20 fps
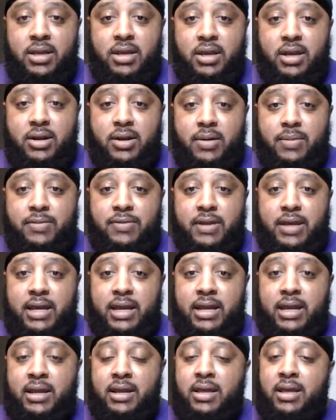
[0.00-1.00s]
You know what I'm
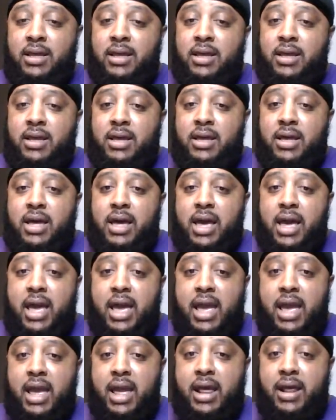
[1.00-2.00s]
saying?
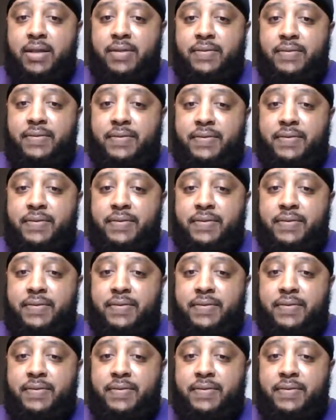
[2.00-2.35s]
And